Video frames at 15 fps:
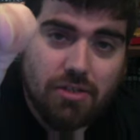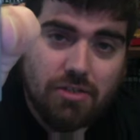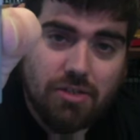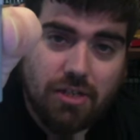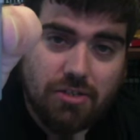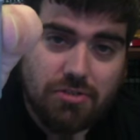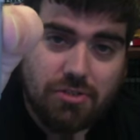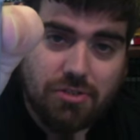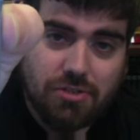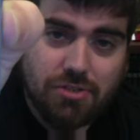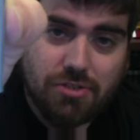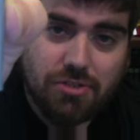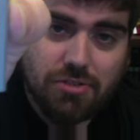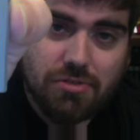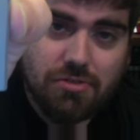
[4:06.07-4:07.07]

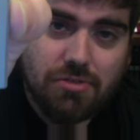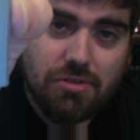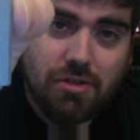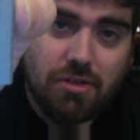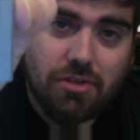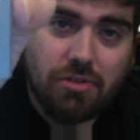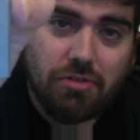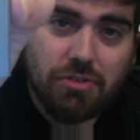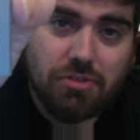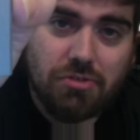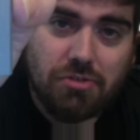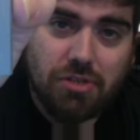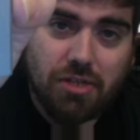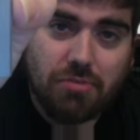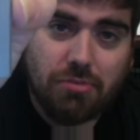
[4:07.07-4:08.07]
Tetris on the
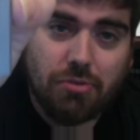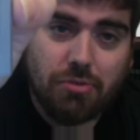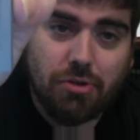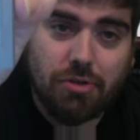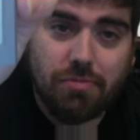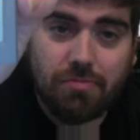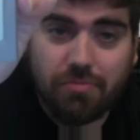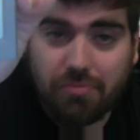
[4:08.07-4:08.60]
original Game Boy.